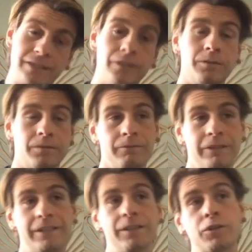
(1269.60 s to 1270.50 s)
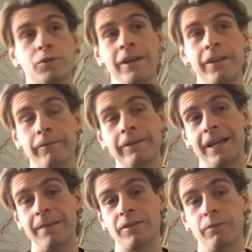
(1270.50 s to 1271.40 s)
we still train 3 times
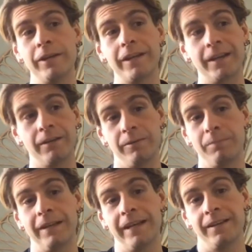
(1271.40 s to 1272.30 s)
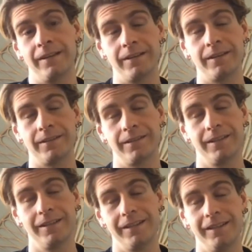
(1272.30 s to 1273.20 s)
a week and we play in
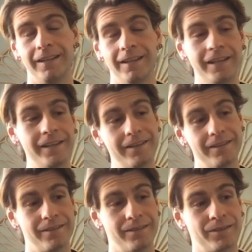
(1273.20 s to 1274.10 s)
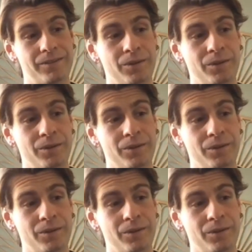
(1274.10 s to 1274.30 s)
a league. So I